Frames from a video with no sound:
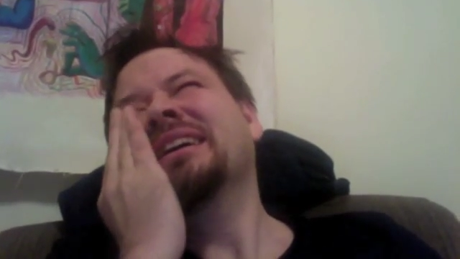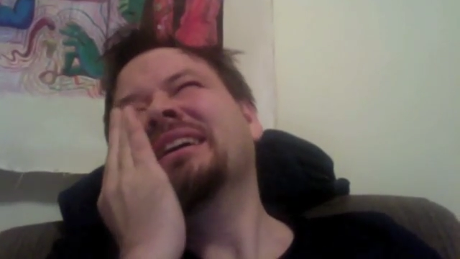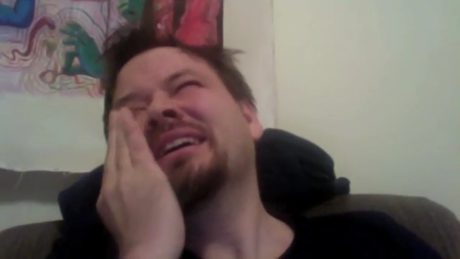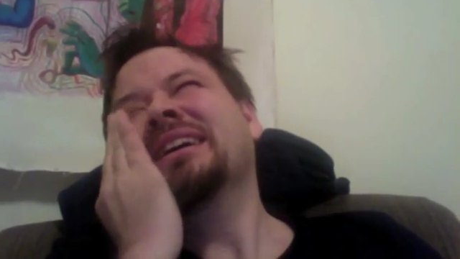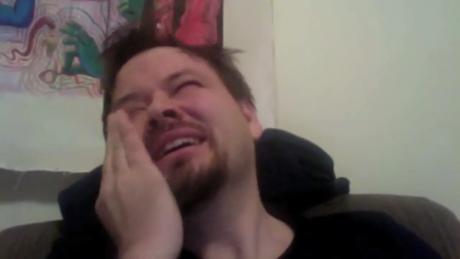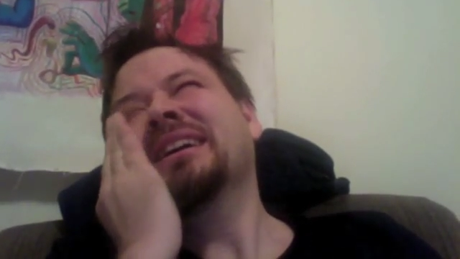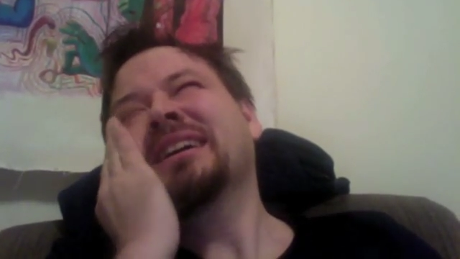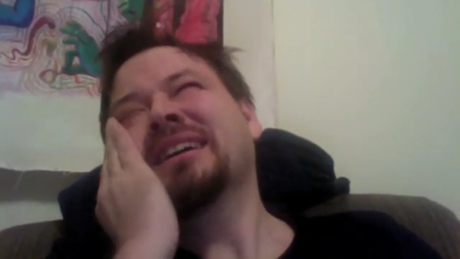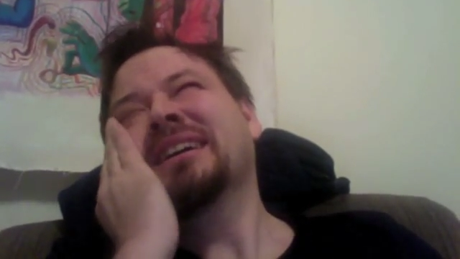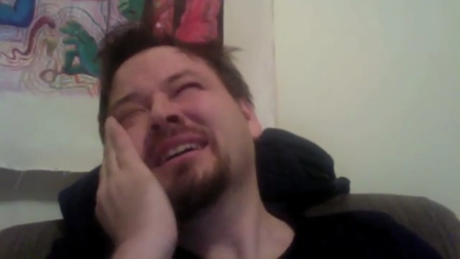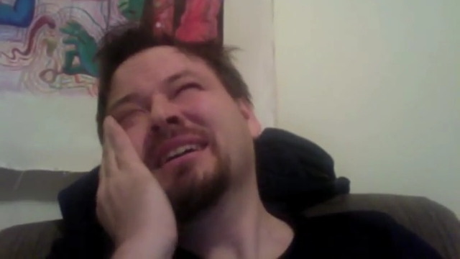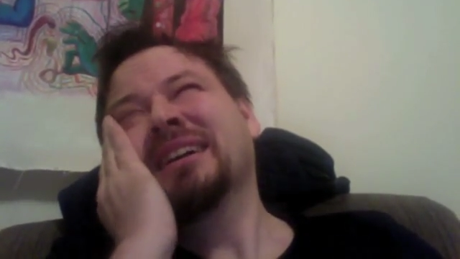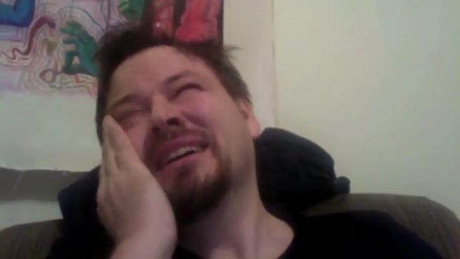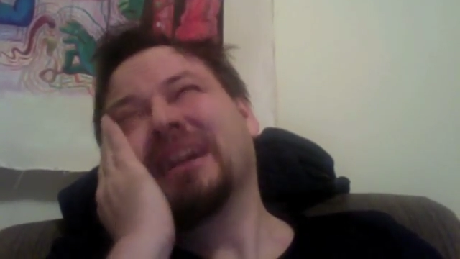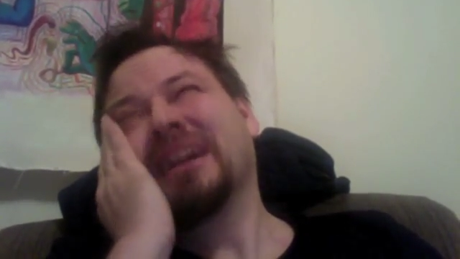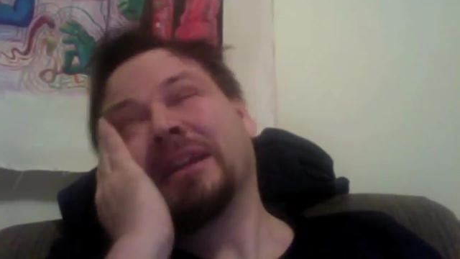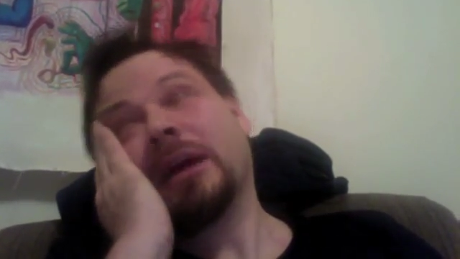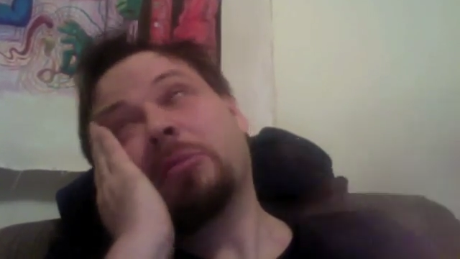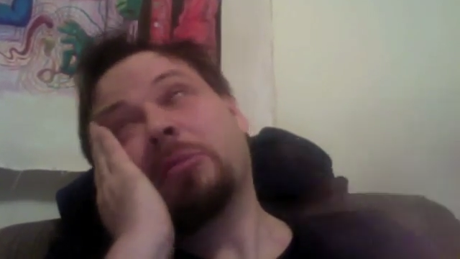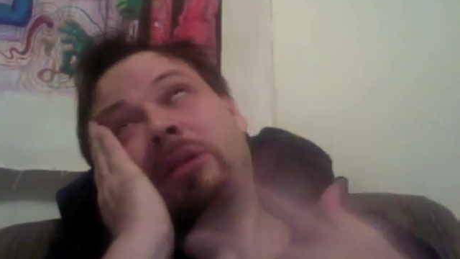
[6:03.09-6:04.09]

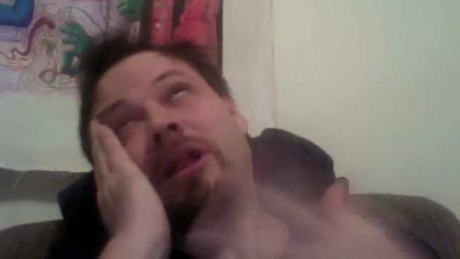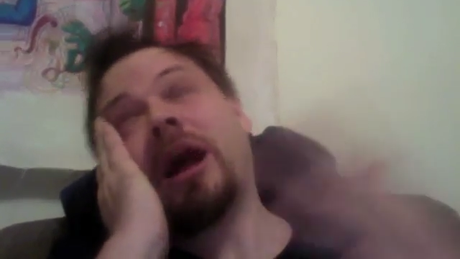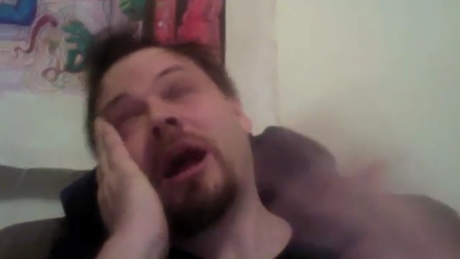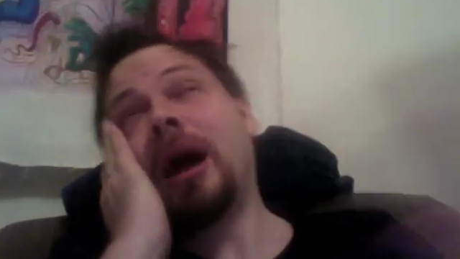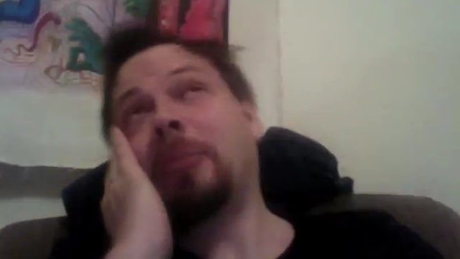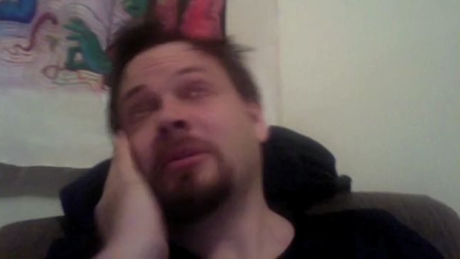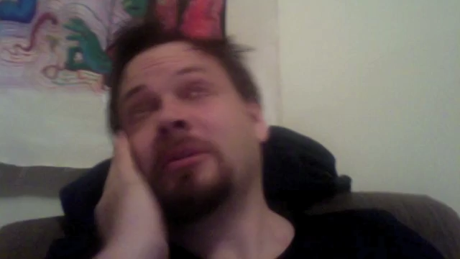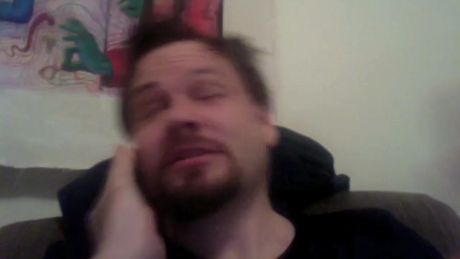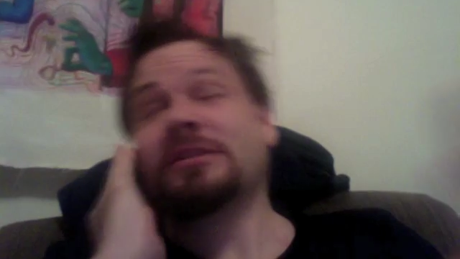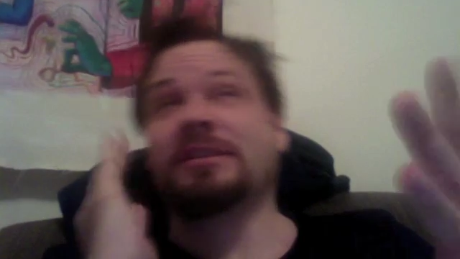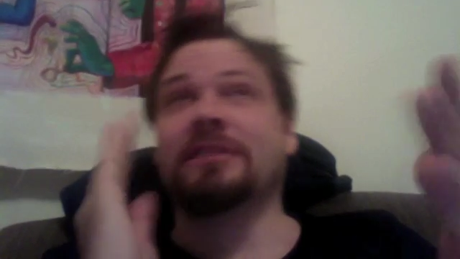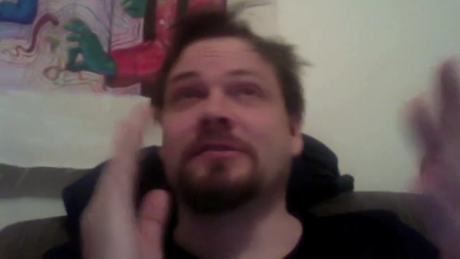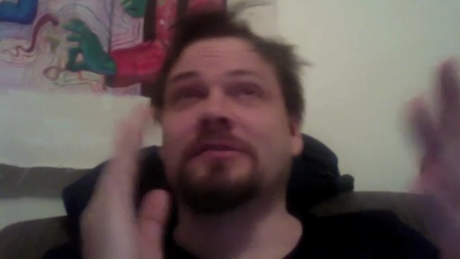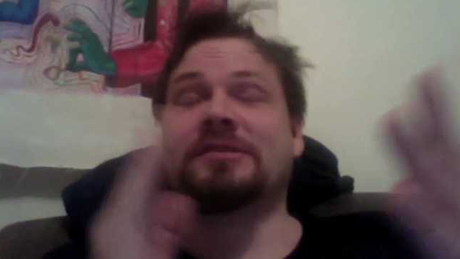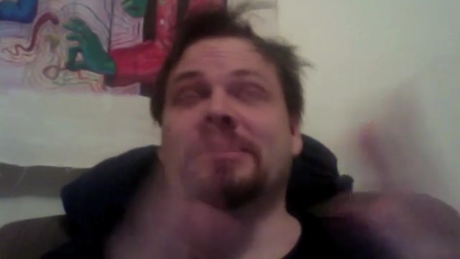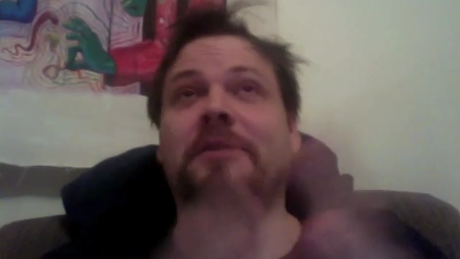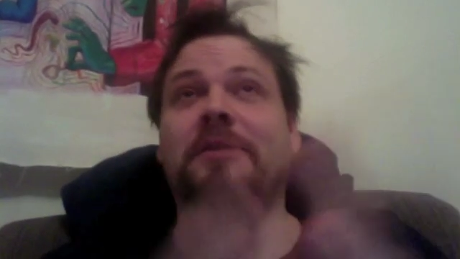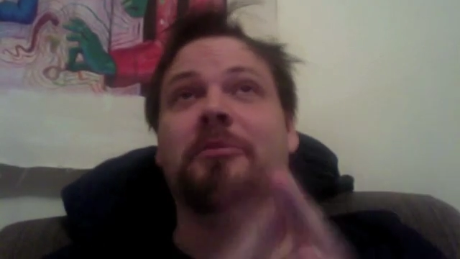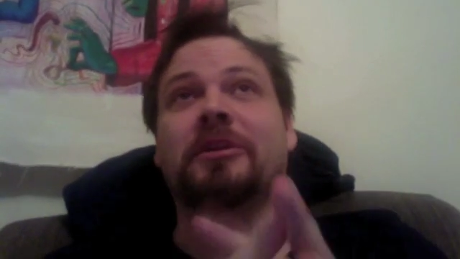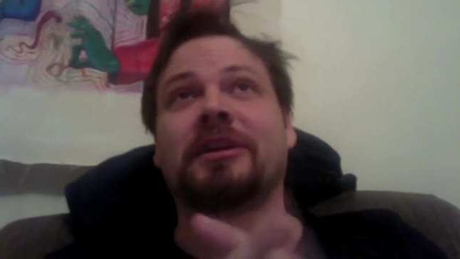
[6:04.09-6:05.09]
A double opposite of
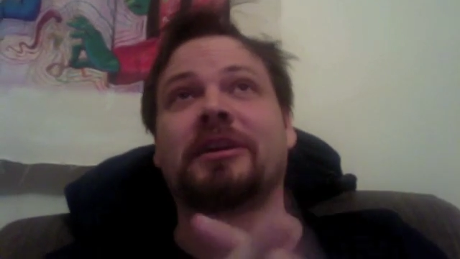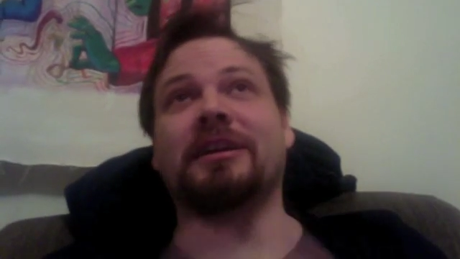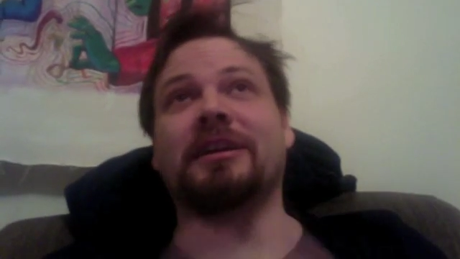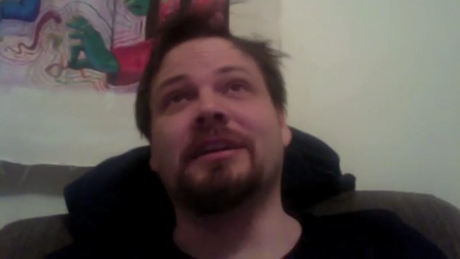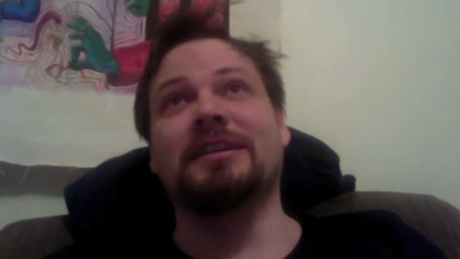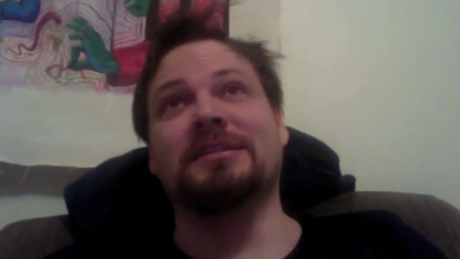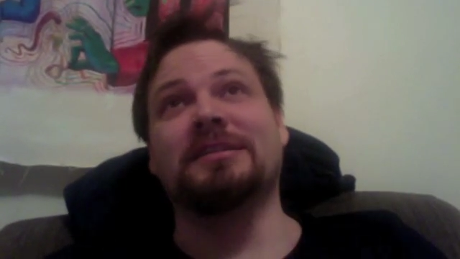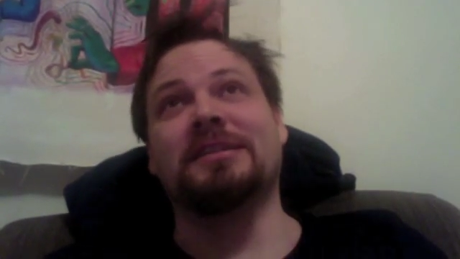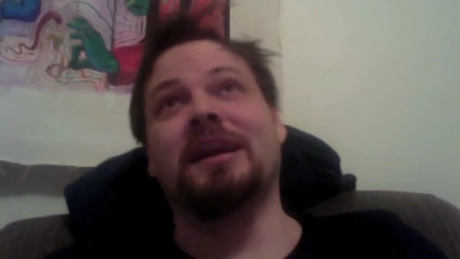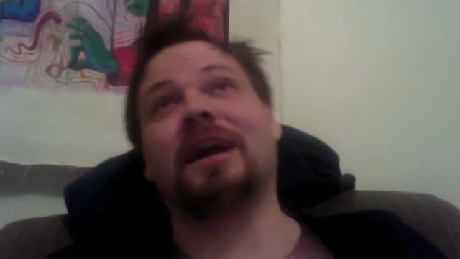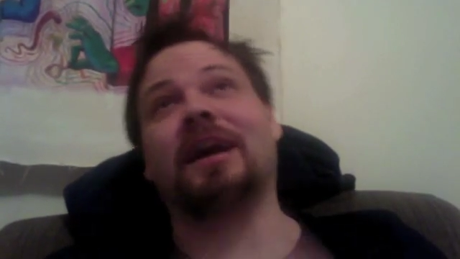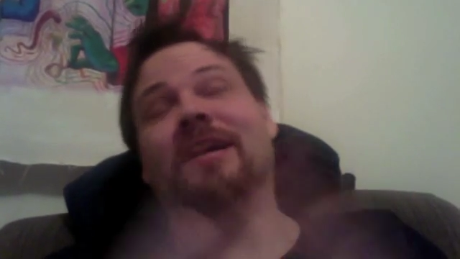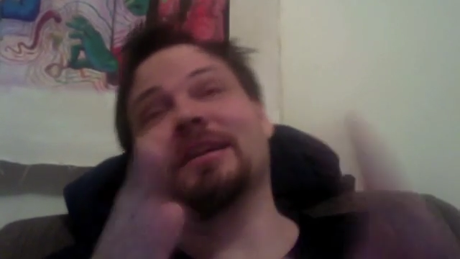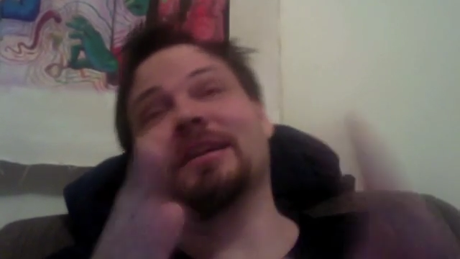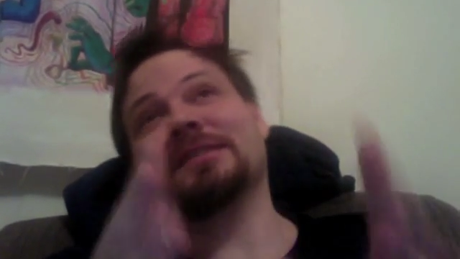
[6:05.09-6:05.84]
something is not